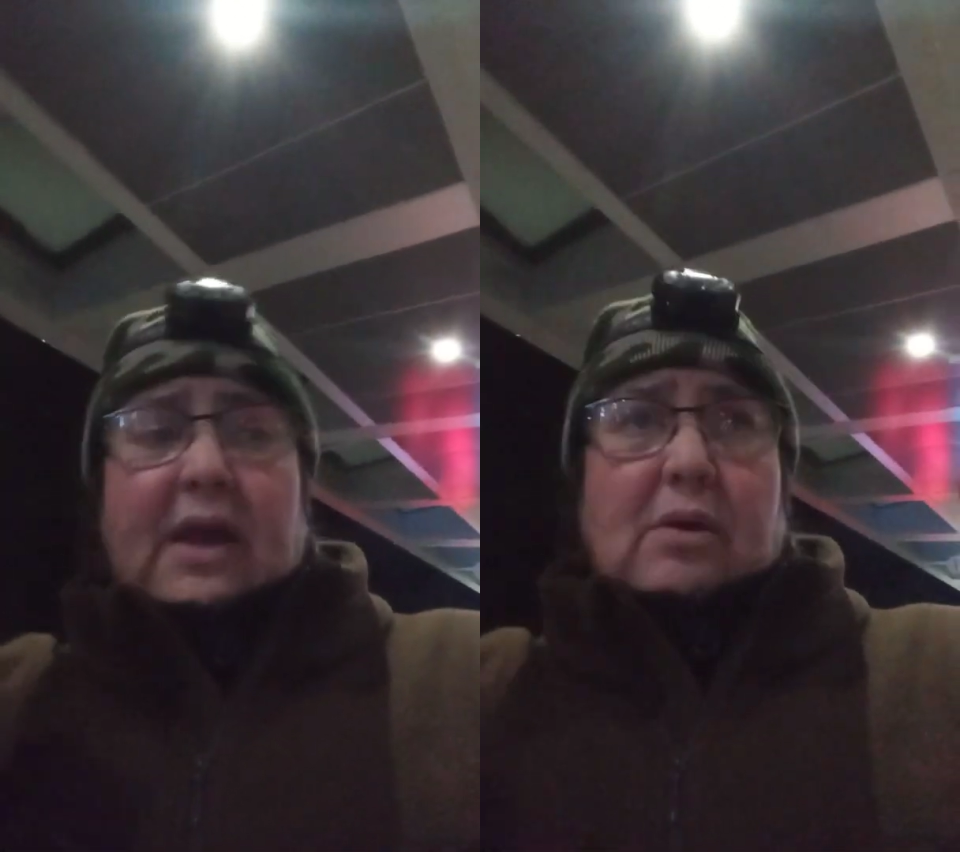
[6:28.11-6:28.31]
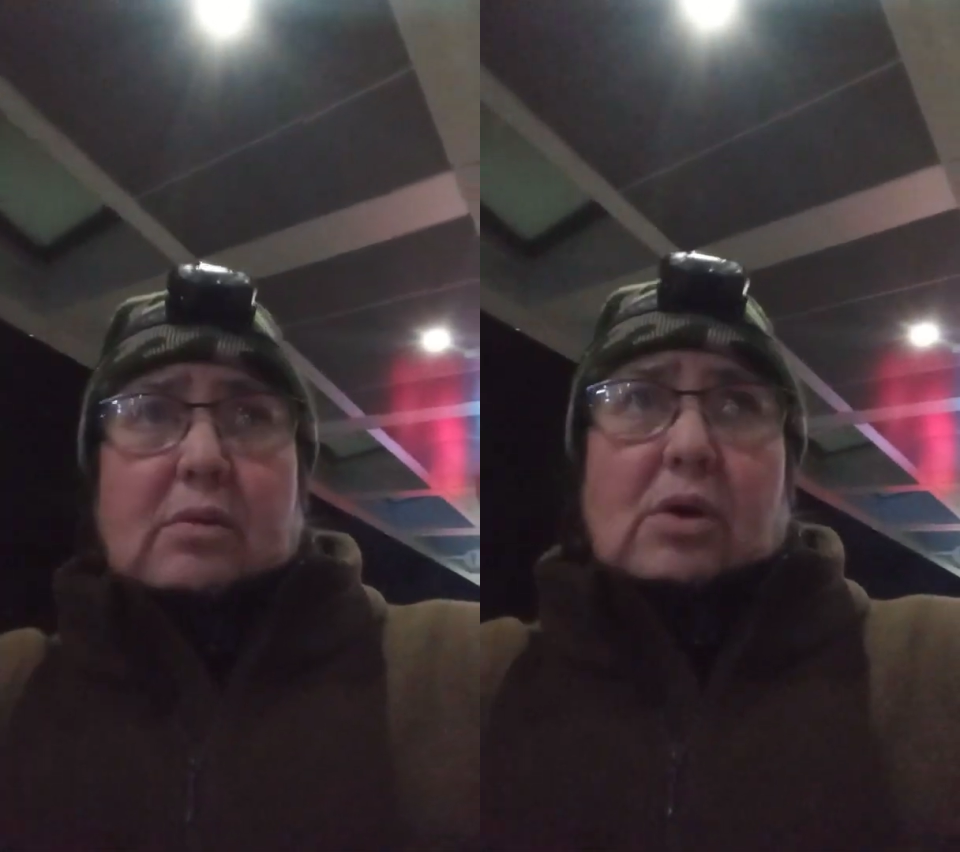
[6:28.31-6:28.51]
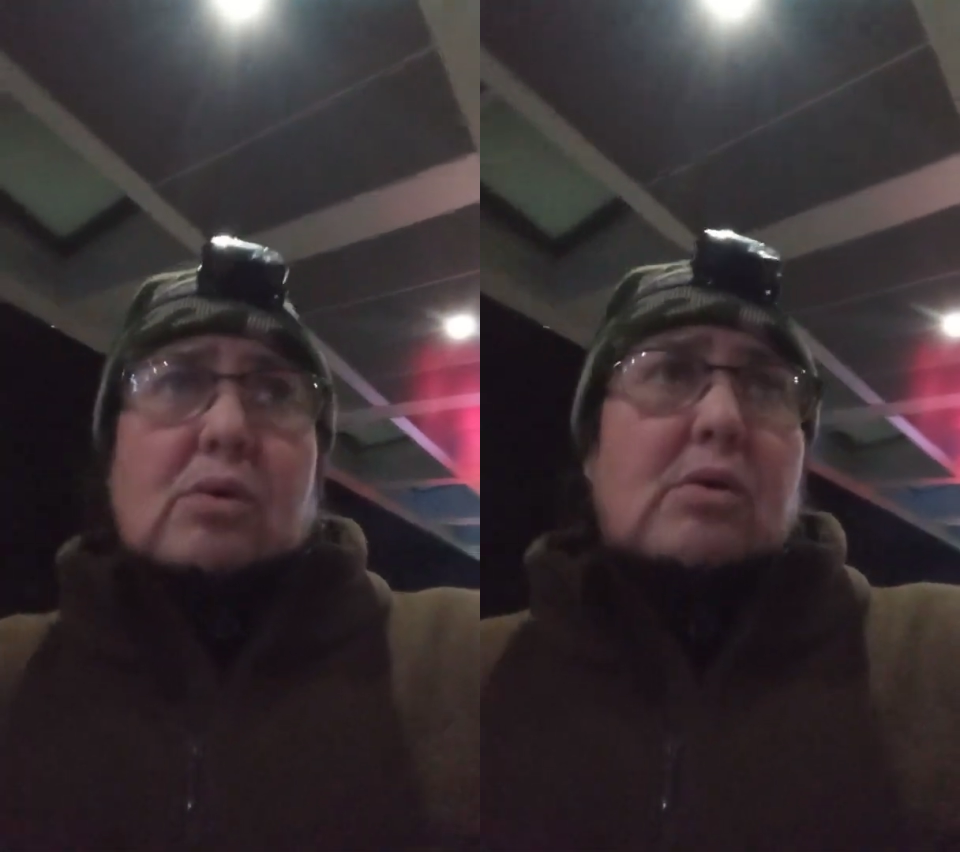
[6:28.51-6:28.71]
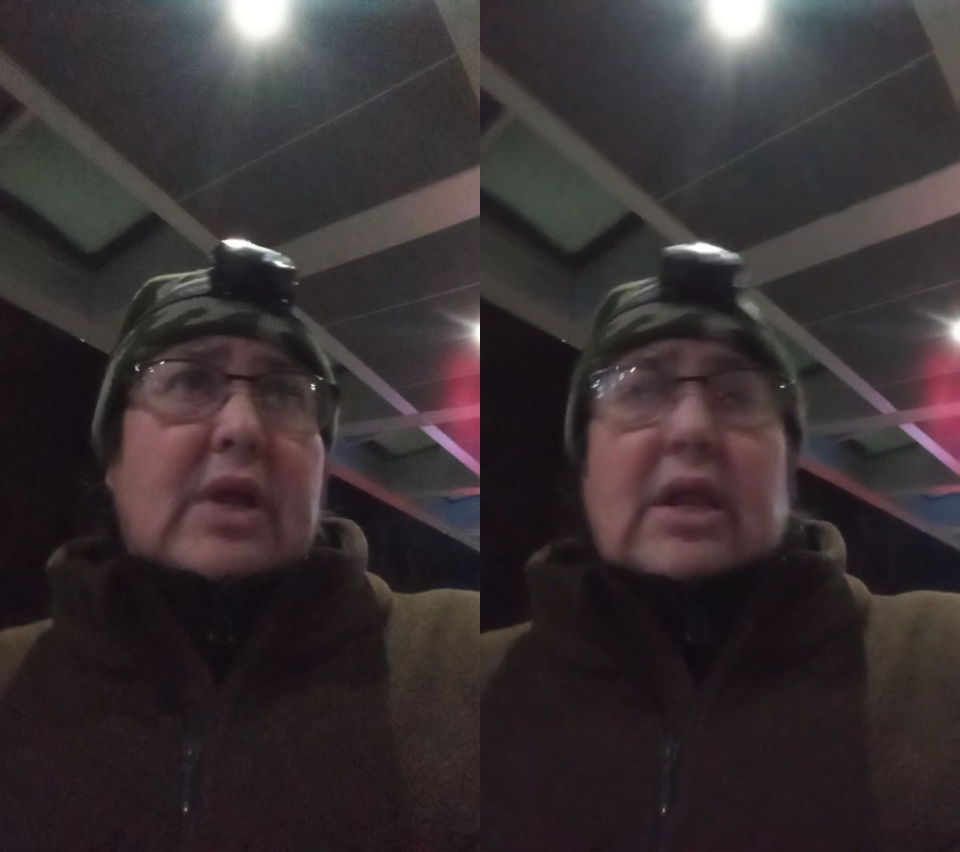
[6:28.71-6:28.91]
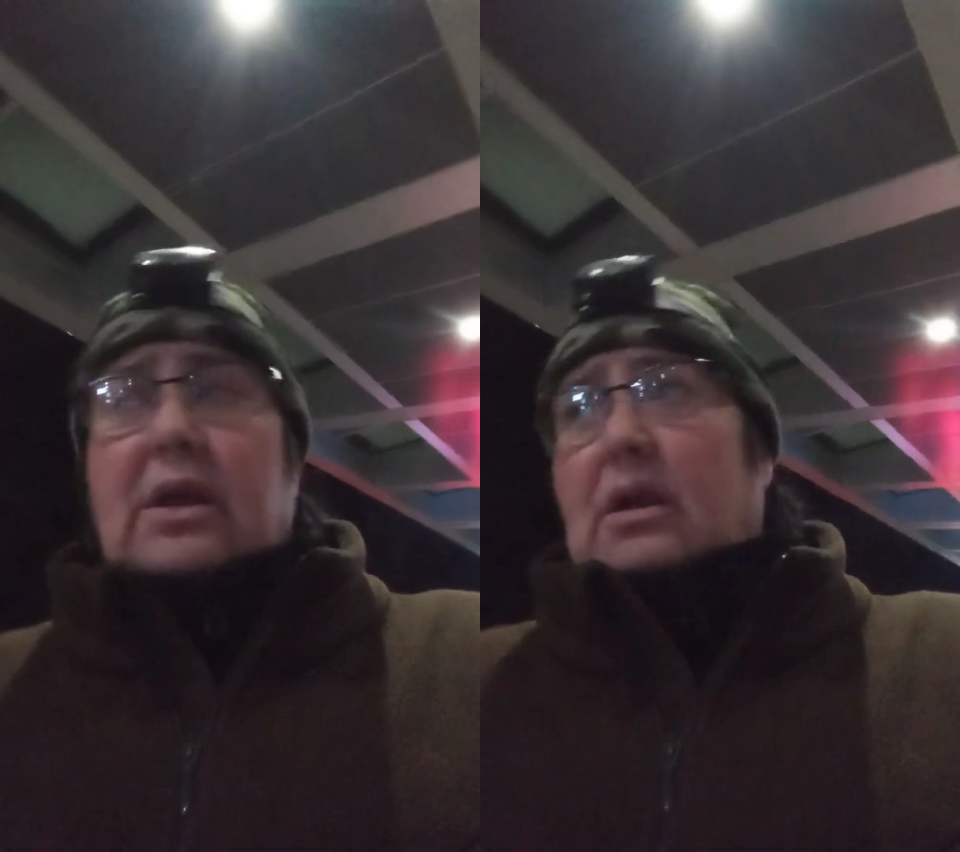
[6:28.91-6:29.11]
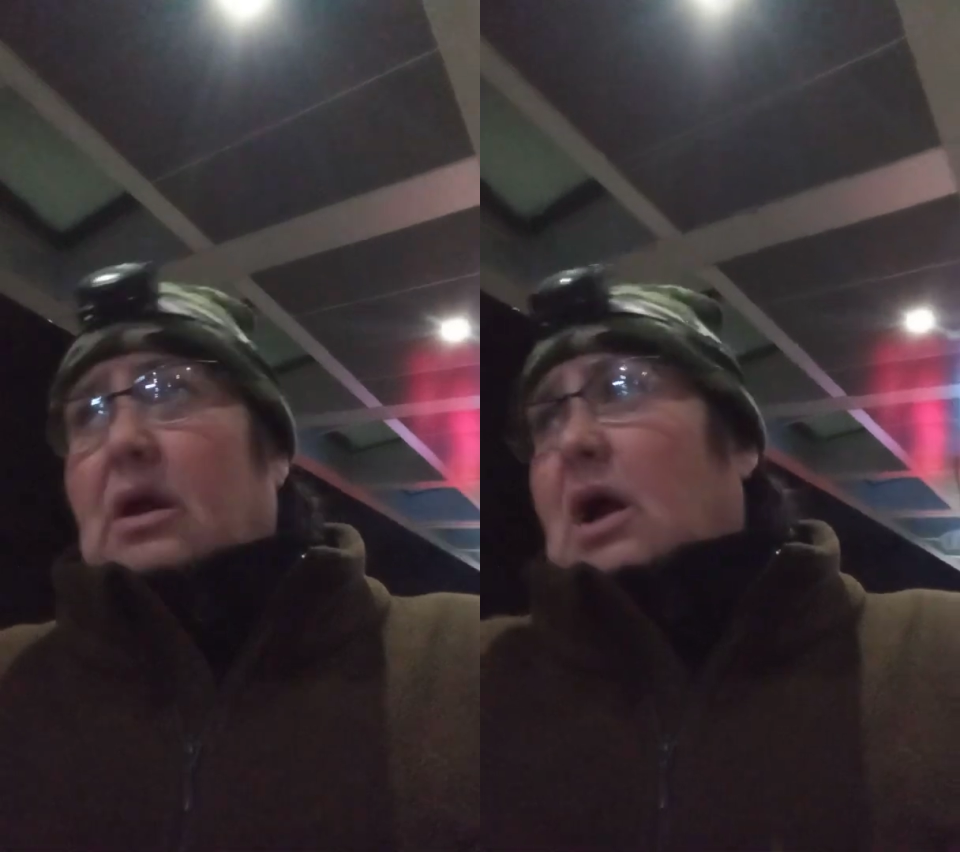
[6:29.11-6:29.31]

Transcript: I don't know who did it.